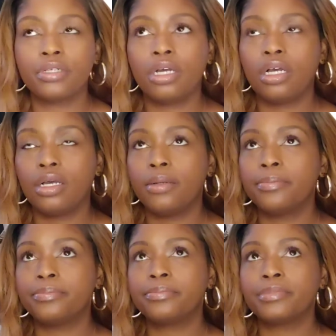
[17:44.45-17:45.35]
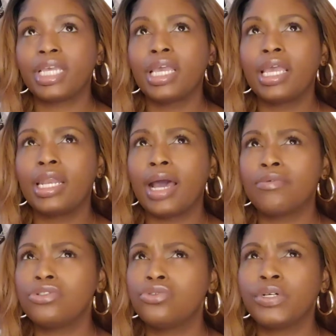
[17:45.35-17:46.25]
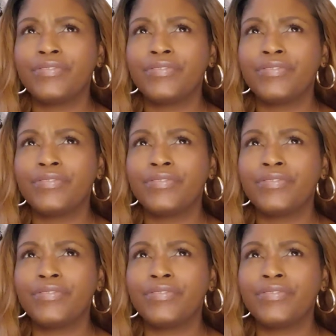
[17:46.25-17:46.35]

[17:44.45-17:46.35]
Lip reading: And I was doing